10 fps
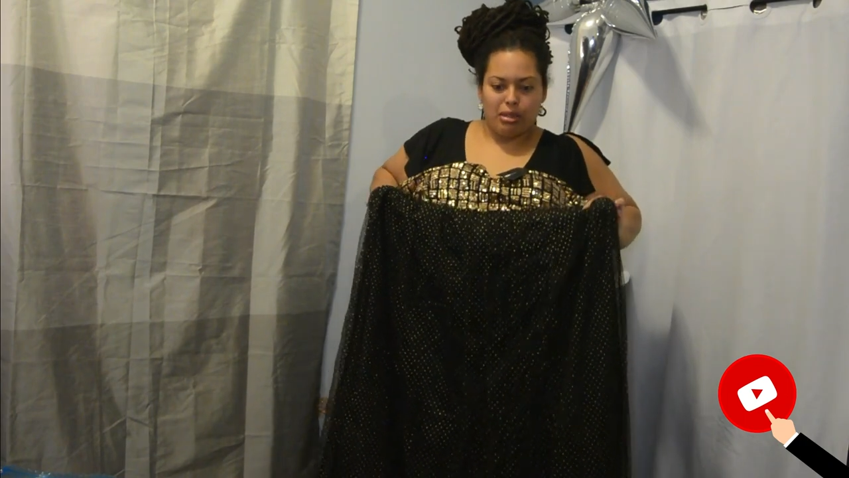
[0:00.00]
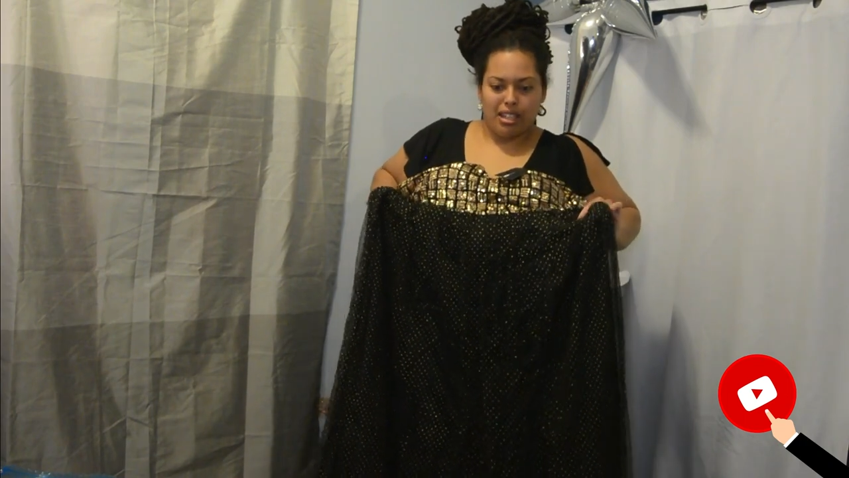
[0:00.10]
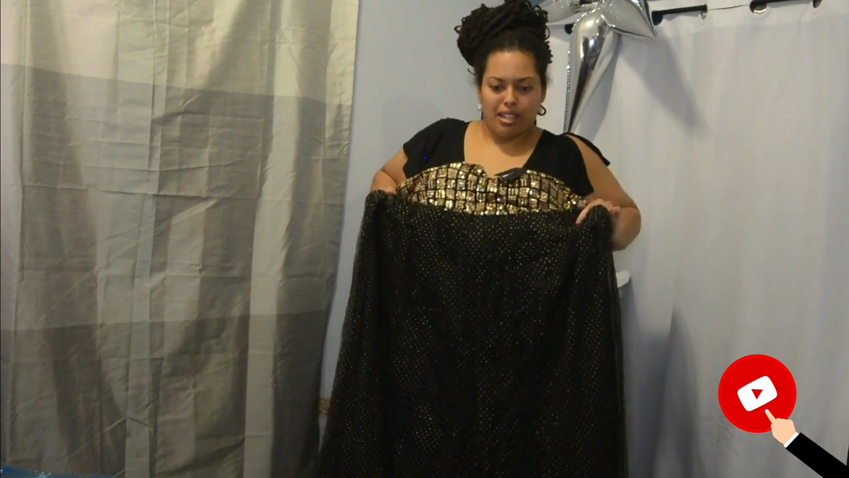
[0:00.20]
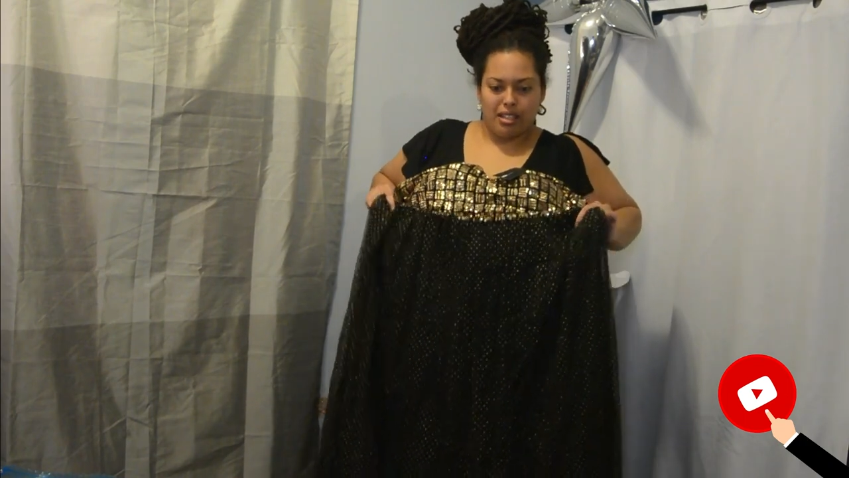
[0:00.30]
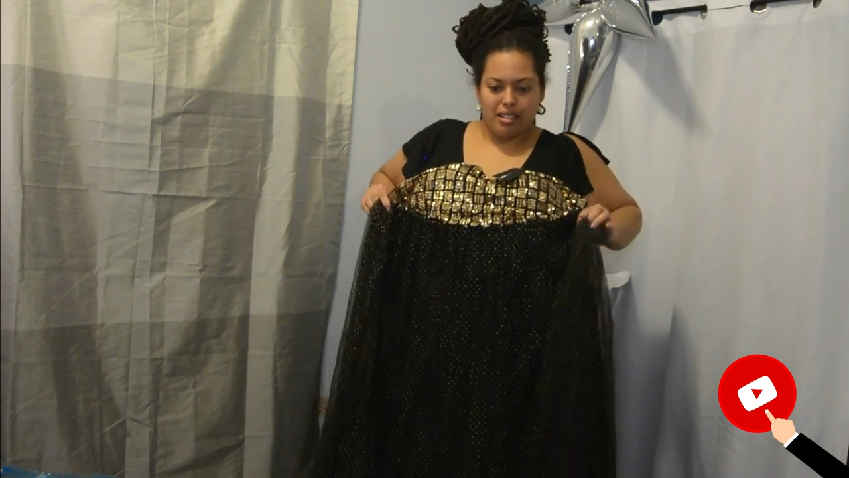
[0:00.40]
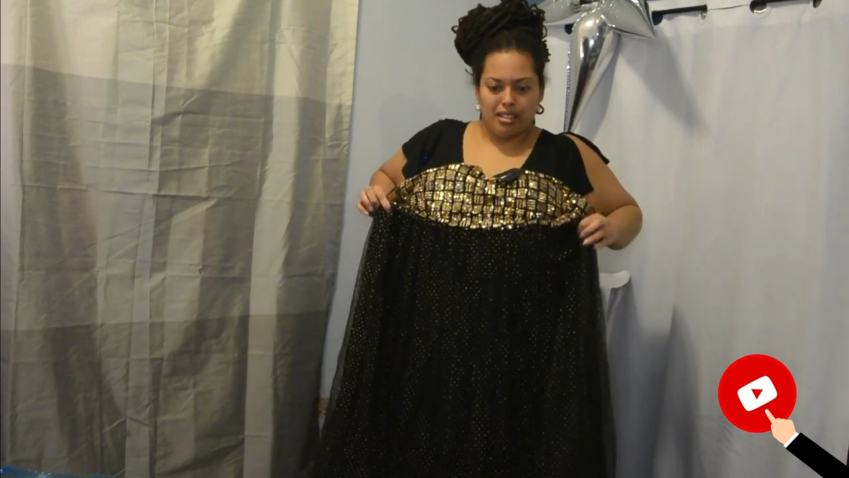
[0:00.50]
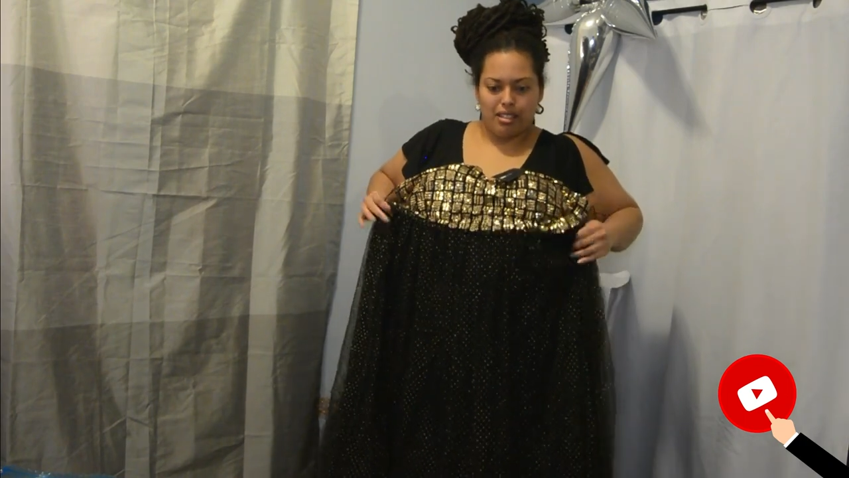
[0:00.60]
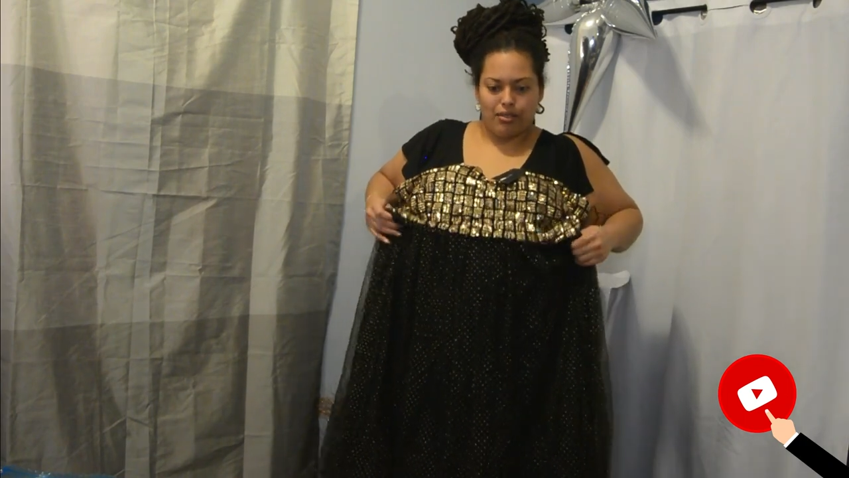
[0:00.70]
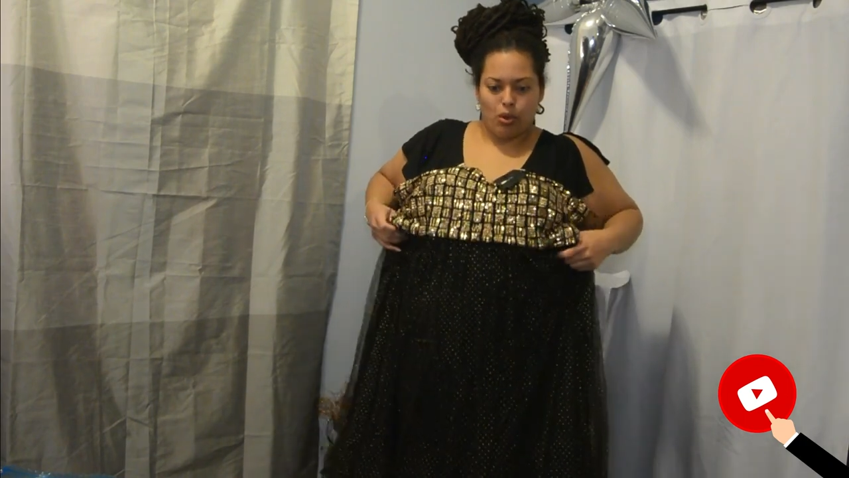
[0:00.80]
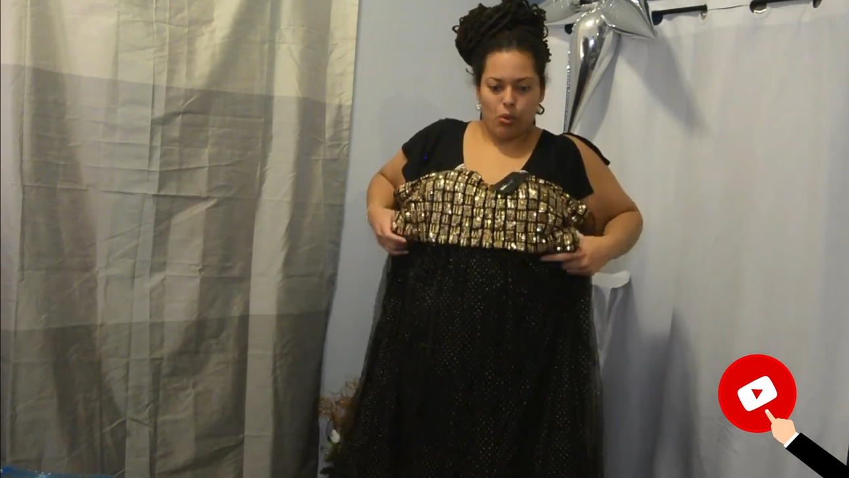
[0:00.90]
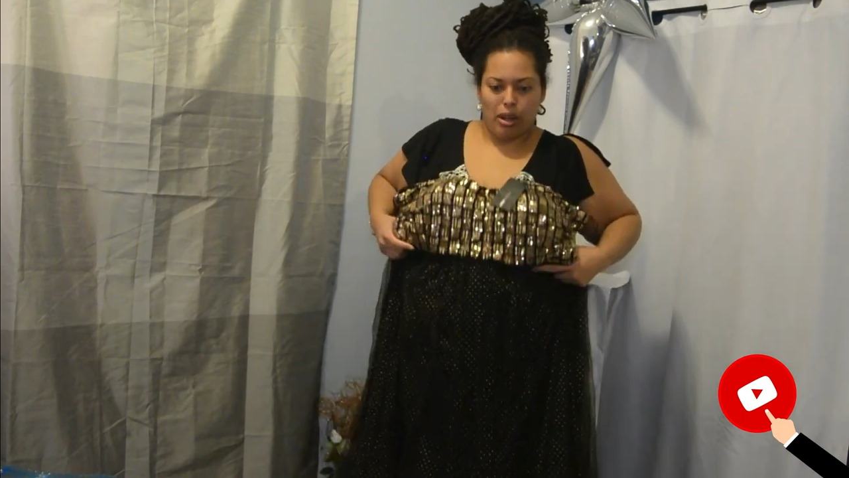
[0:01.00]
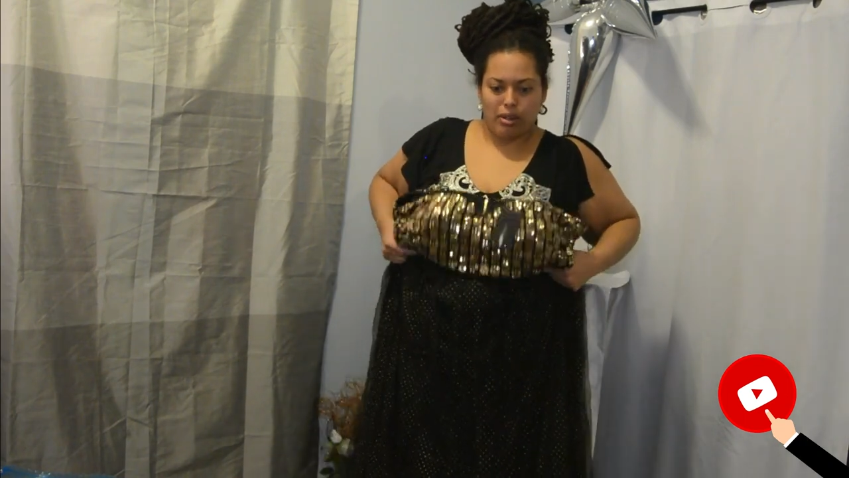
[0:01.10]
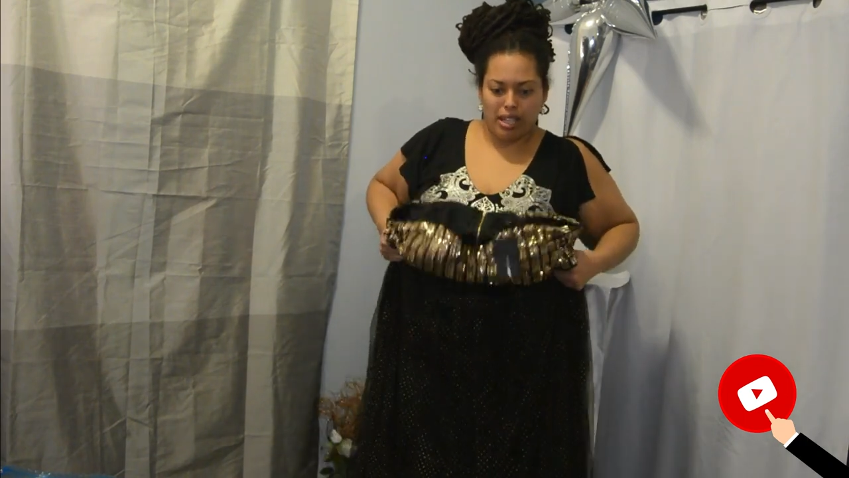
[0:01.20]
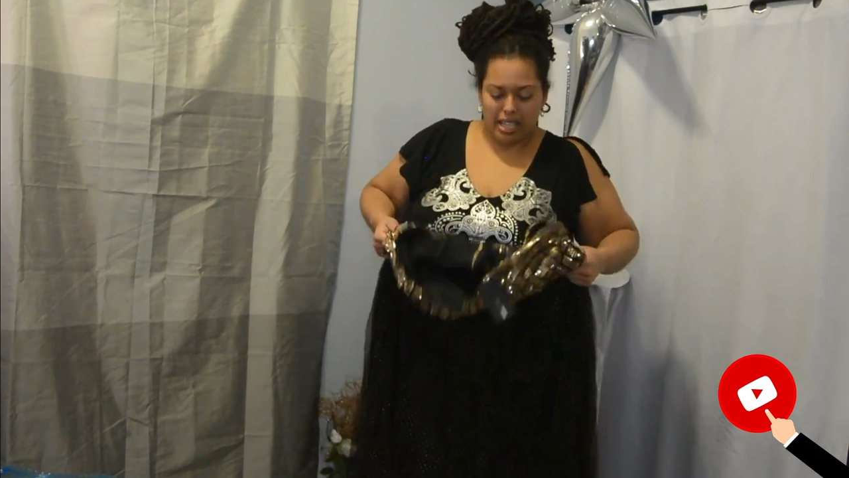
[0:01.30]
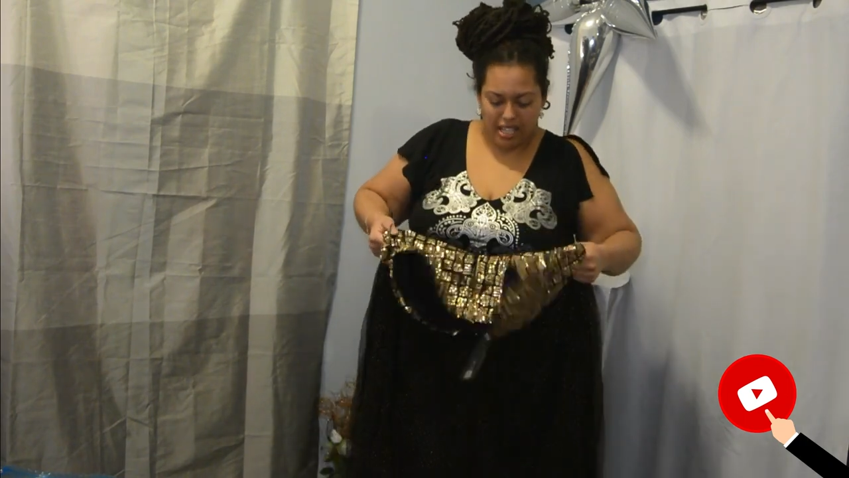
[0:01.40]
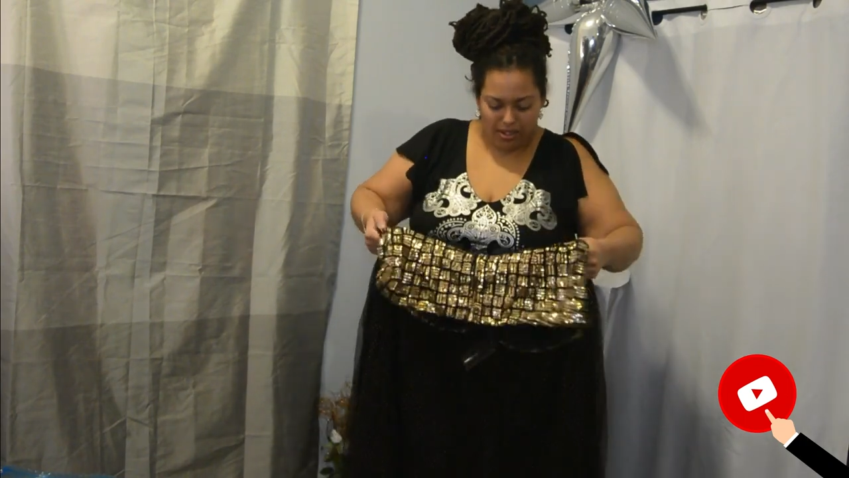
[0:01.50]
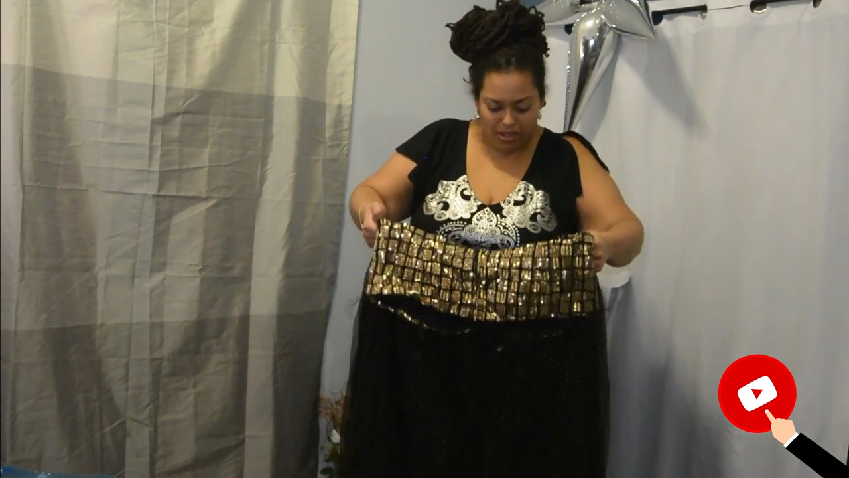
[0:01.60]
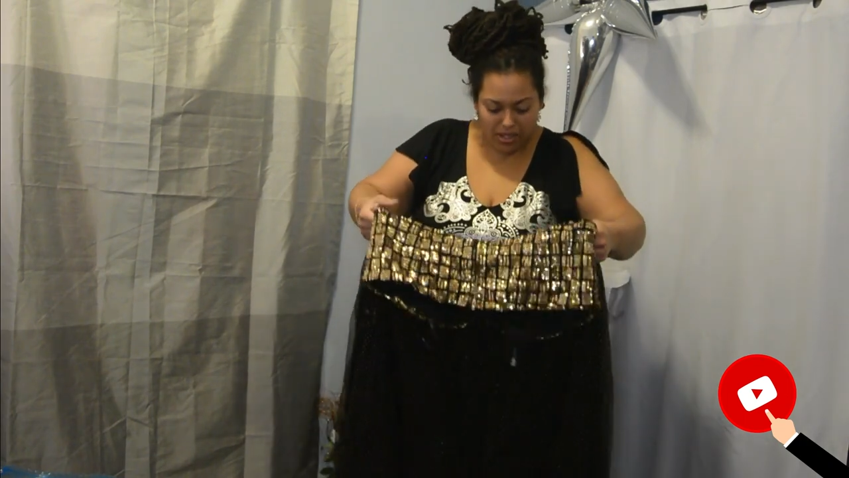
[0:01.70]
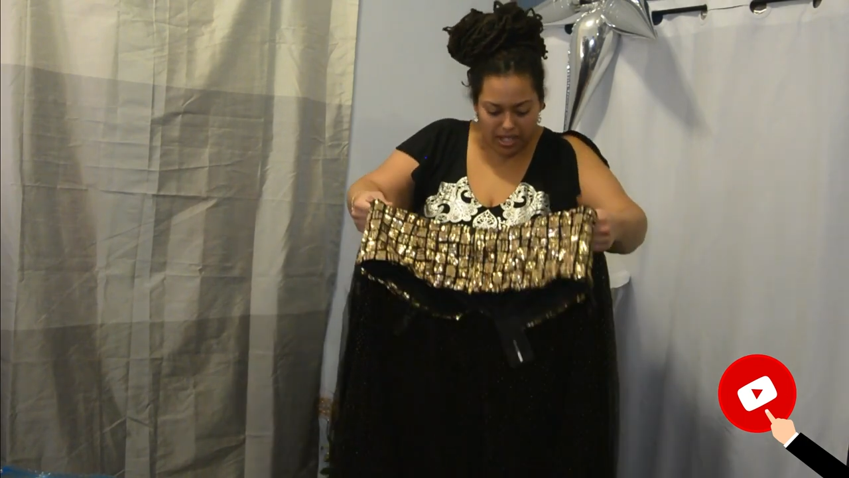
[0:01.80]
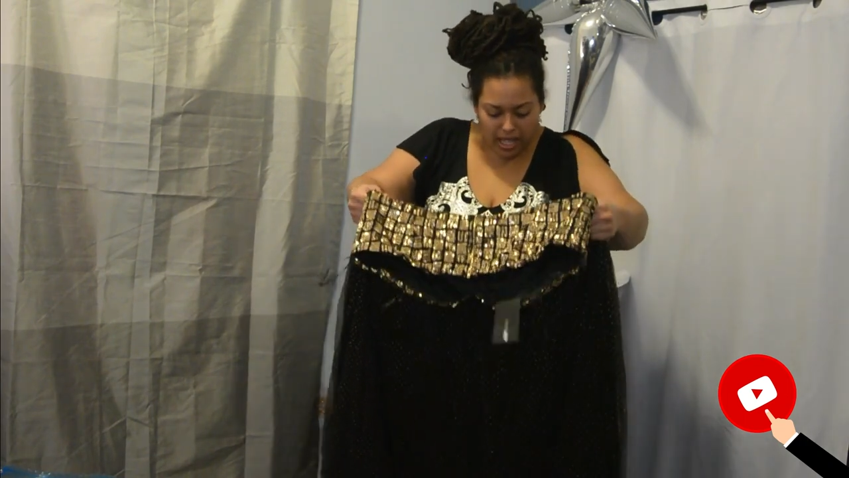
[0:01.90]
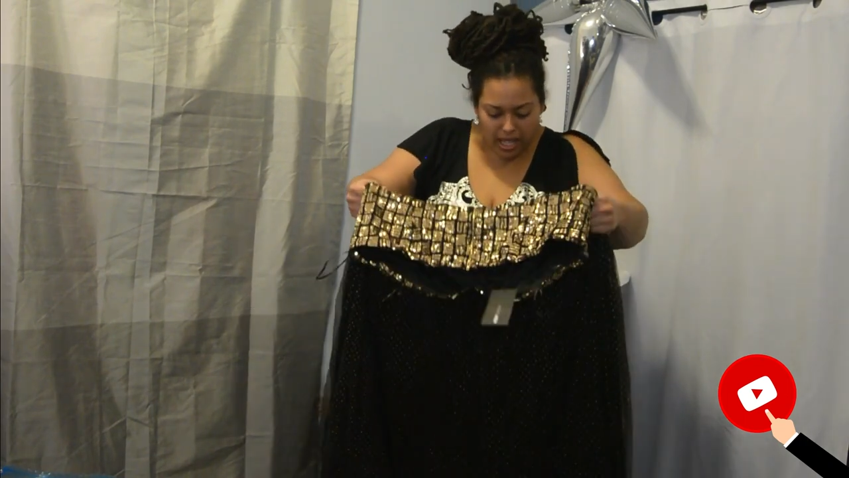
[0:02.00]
because if you're wearing heels,